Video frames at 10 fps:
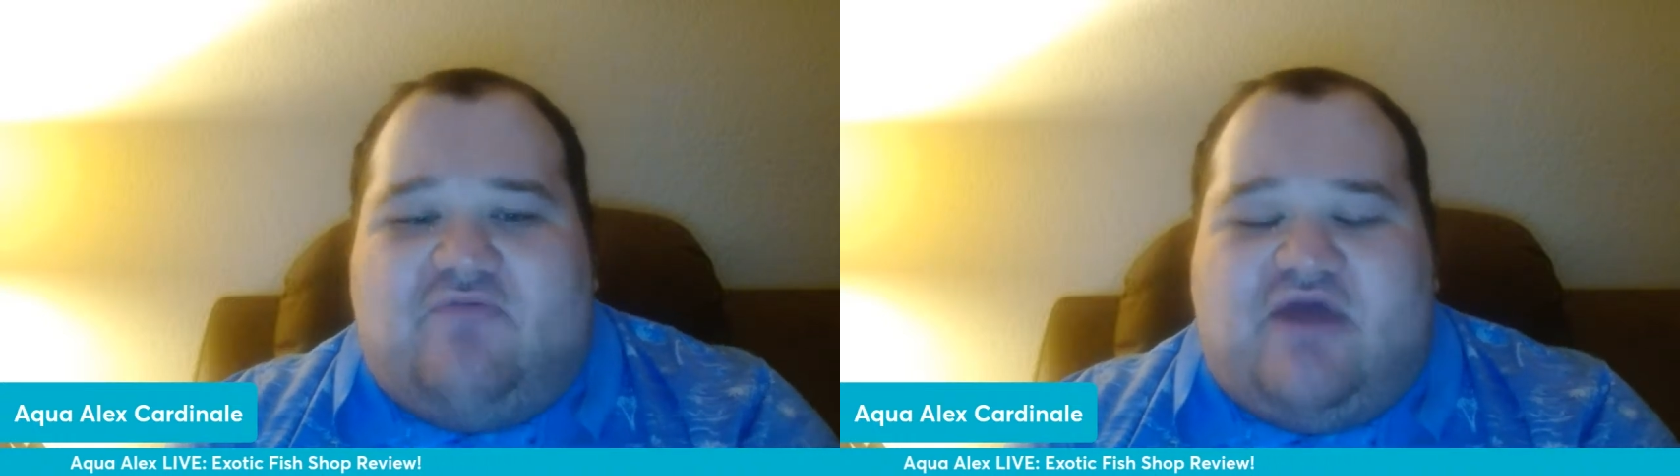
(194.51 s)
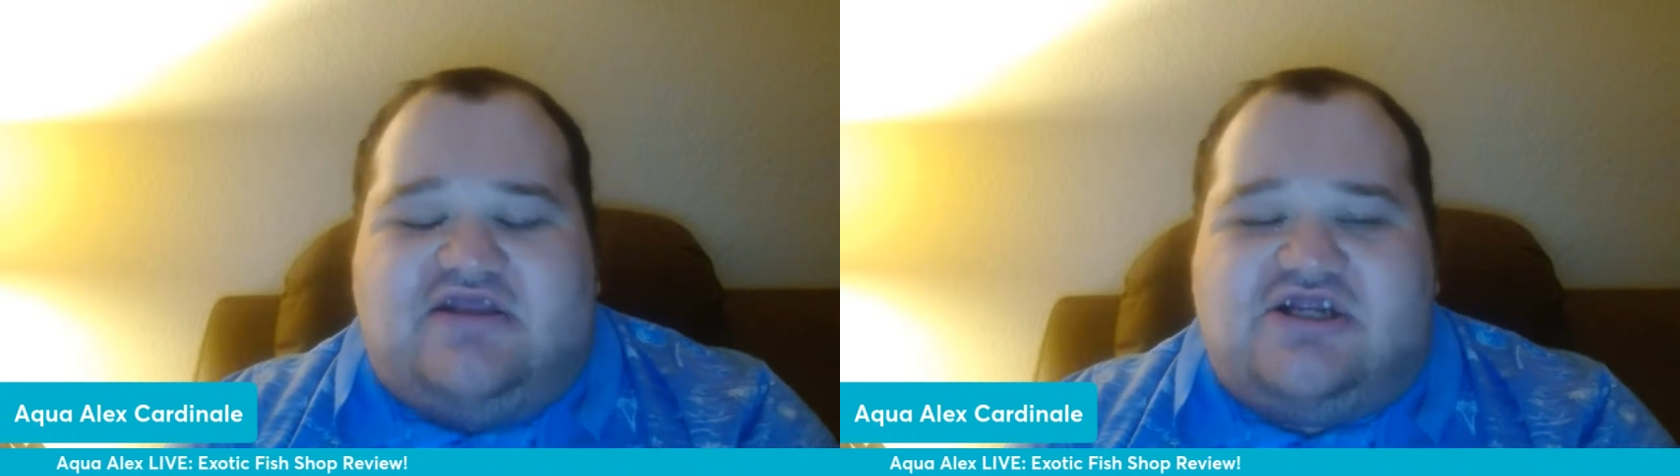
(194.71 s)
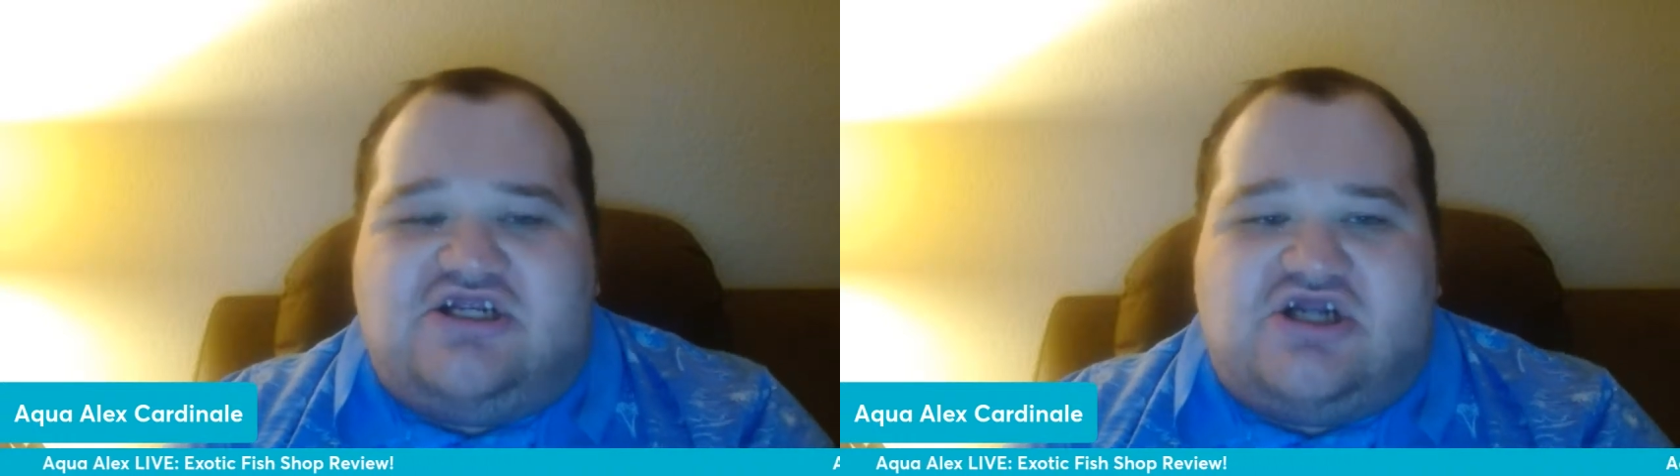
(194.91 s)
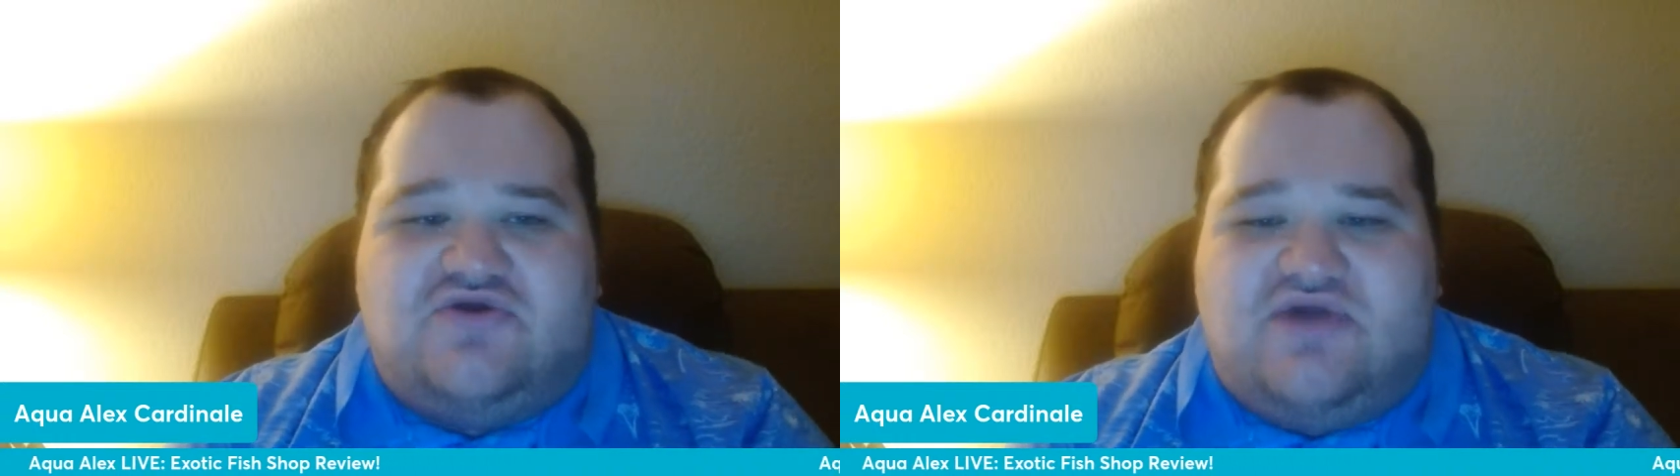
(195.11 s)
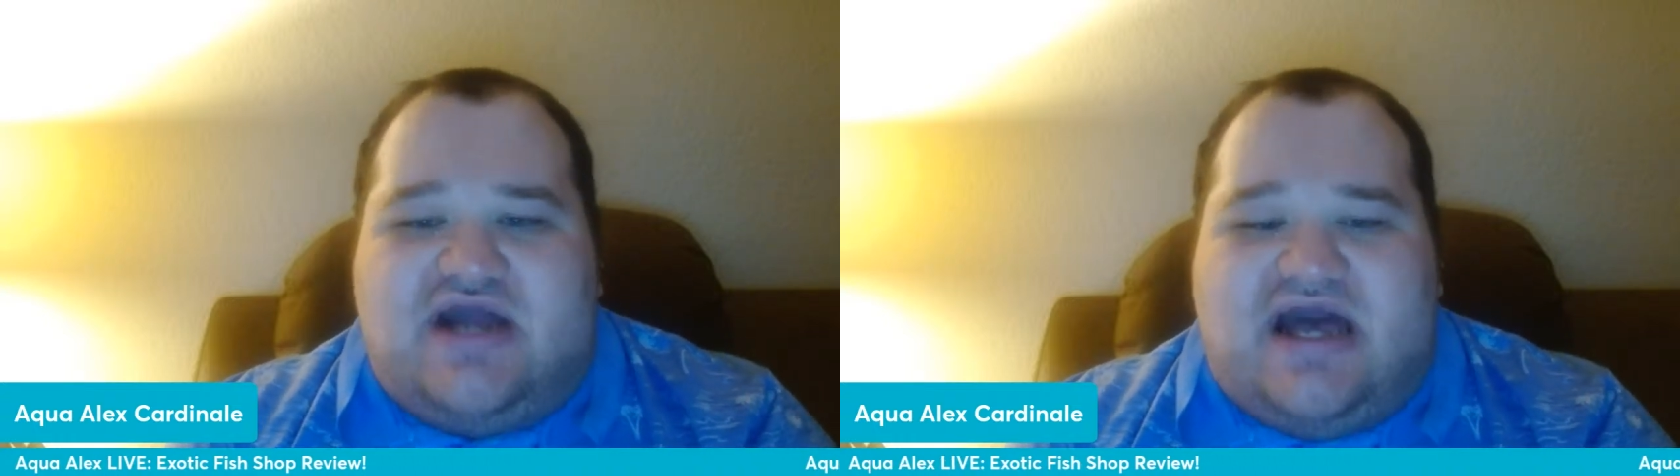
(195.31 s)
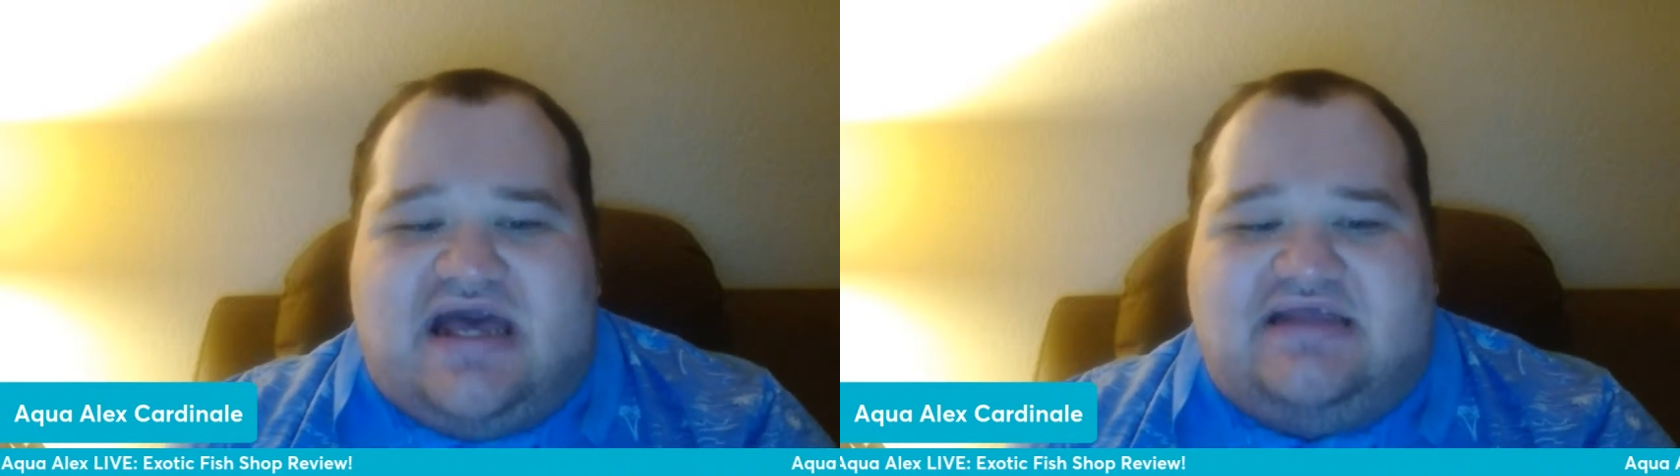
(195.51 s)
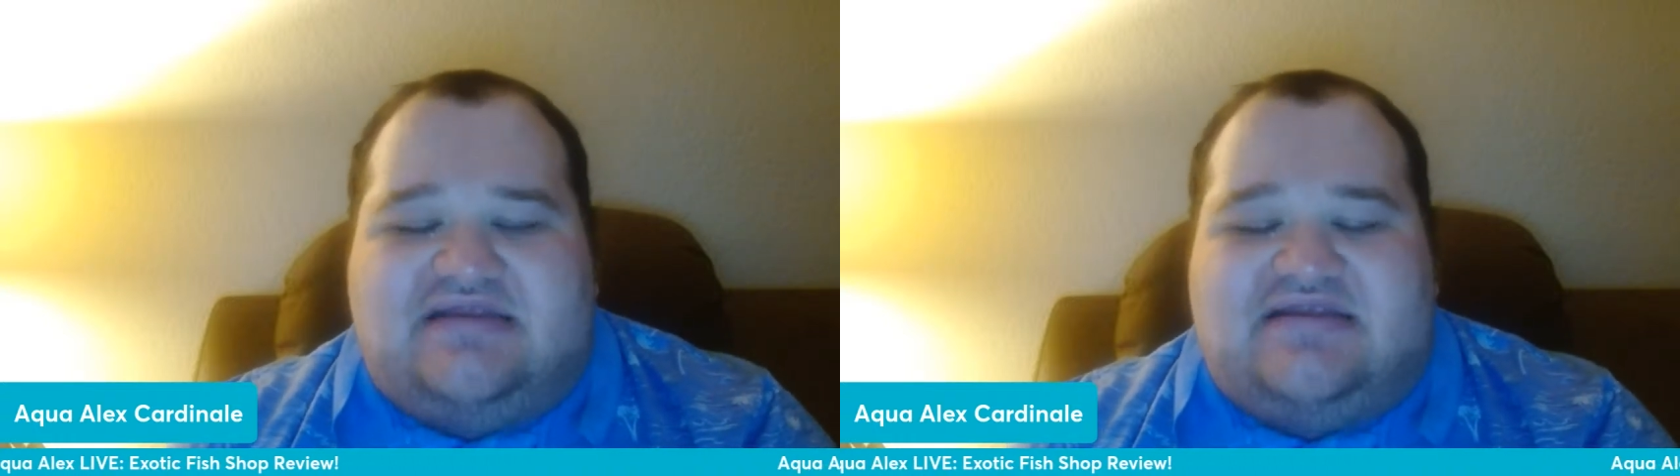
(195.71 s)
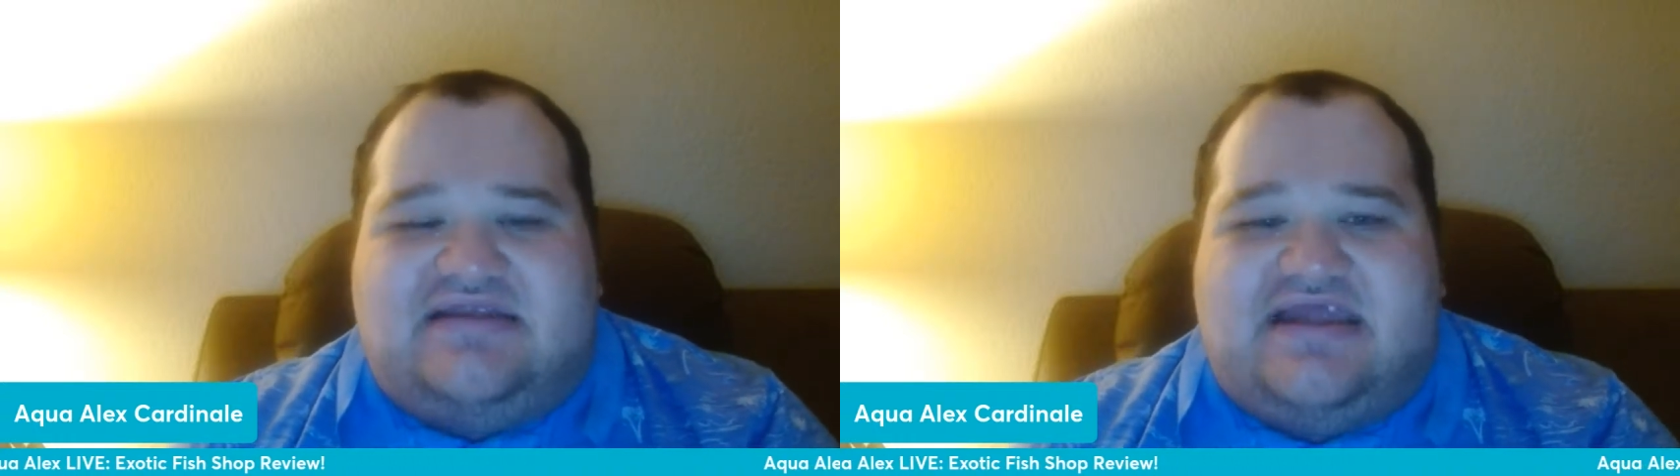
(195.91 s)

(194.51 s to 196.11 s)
wait to show you guys